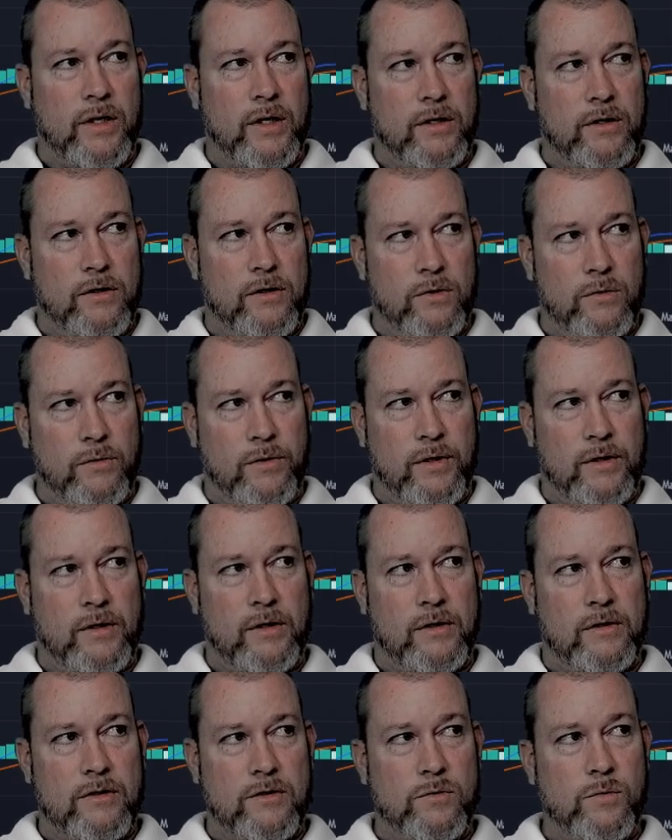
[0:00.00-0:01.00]
I do think
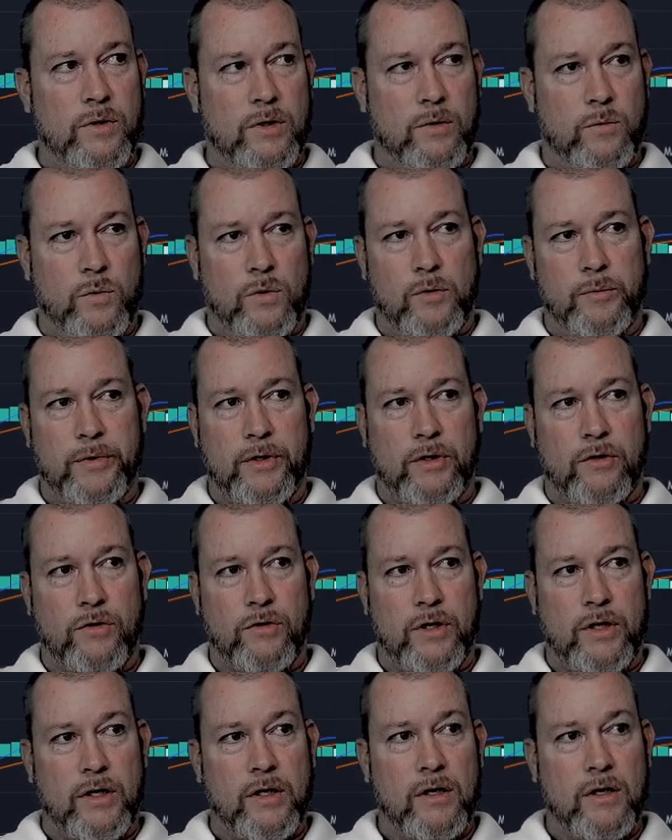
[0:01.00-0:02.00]
that this week will be
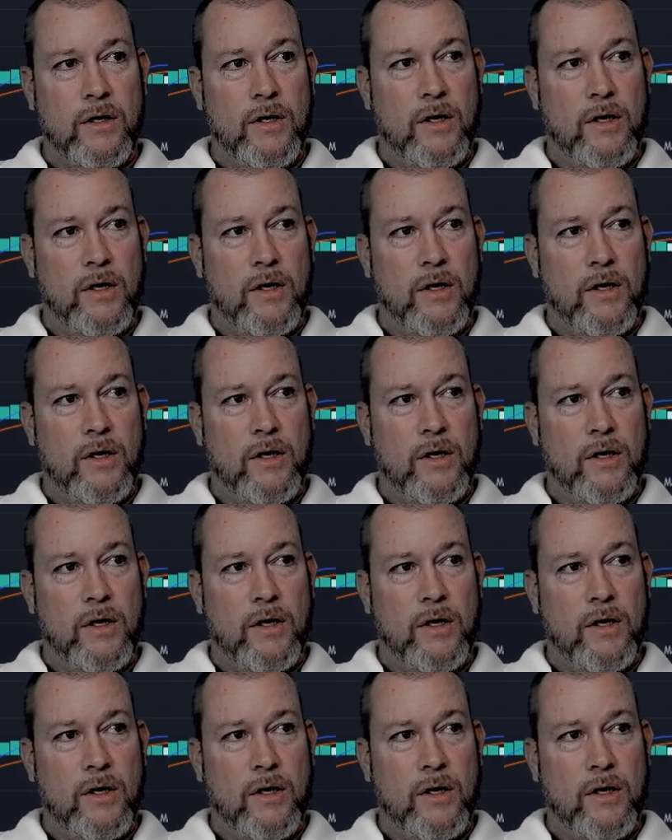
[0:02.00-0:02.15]
green.